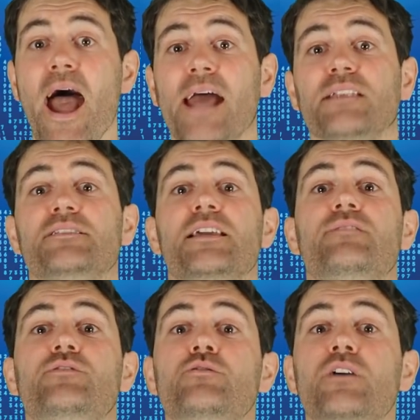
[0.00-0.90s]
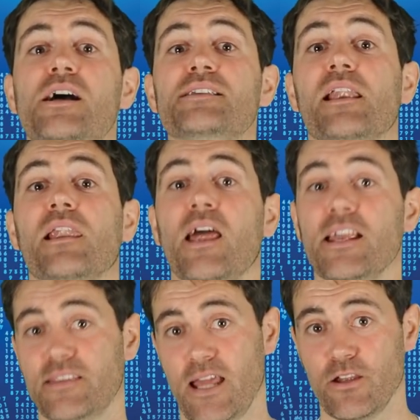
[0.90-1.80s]
And if you guys
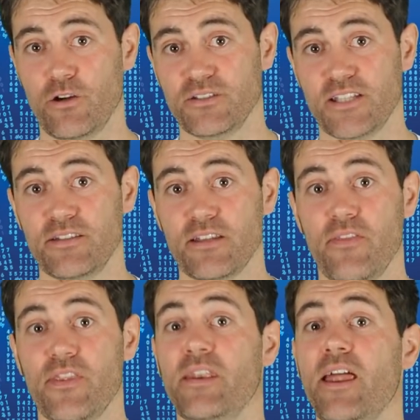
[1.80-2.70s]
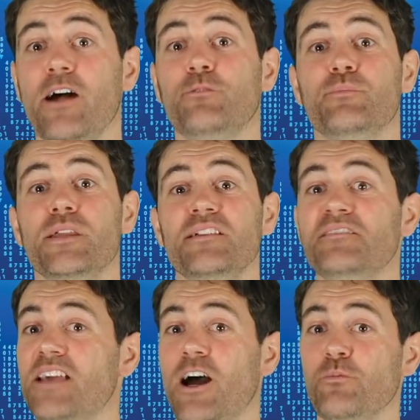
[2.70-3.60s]
like that content, then help
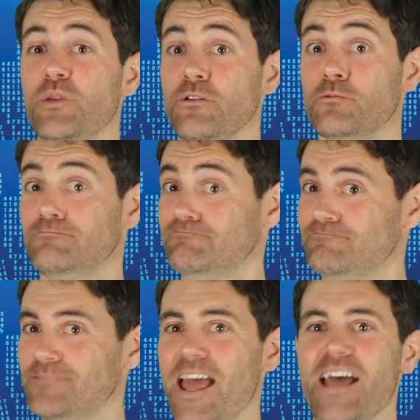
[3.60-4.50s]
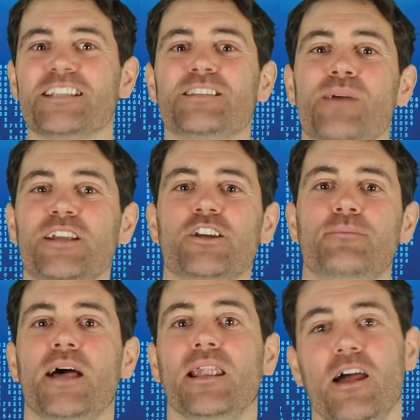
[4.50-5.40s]
me to help you. Smash
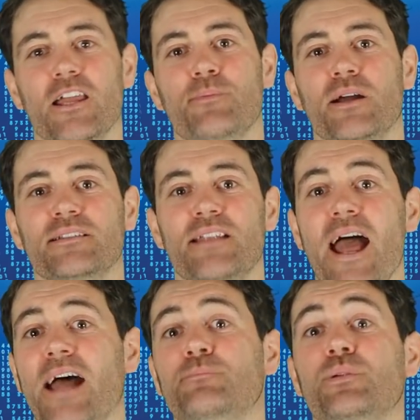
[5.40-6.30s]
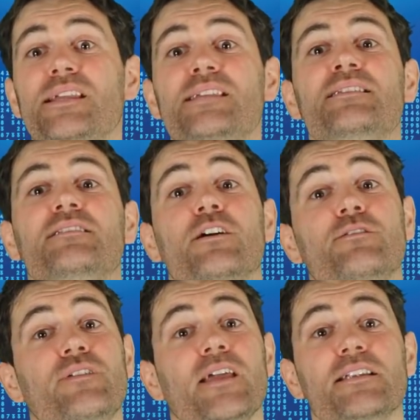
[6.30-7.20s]
up that like button and please
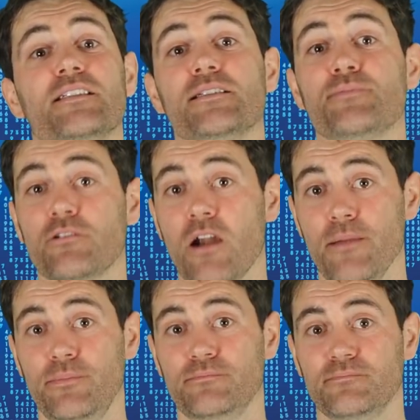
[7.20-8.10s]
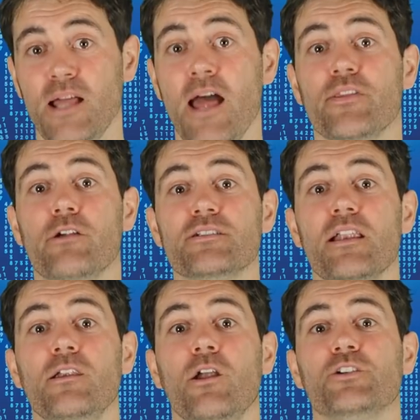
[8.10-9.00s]
don't forget to subscribe. There is
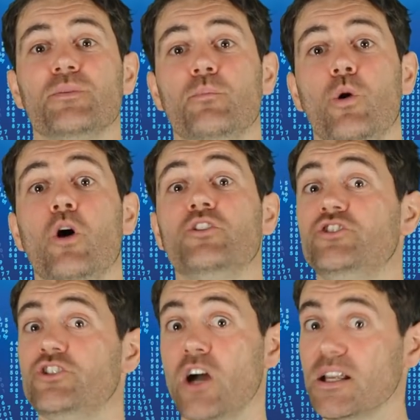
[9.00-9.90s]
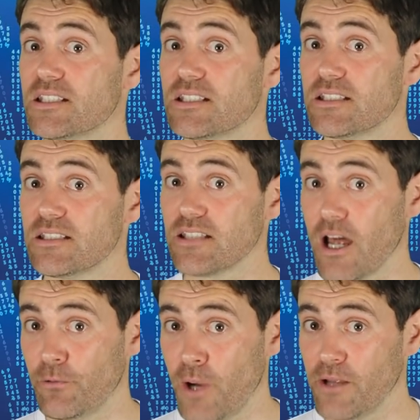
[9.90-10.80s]
a lot more just
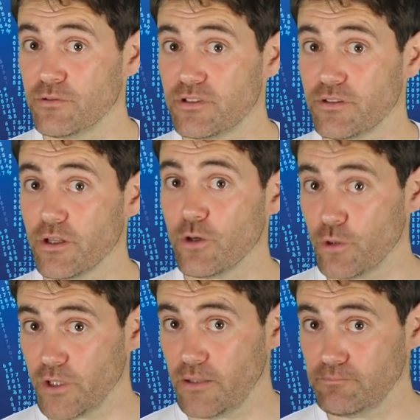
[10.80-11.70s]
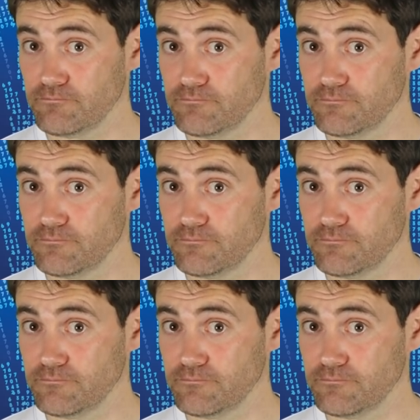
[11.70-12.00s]
around the corner.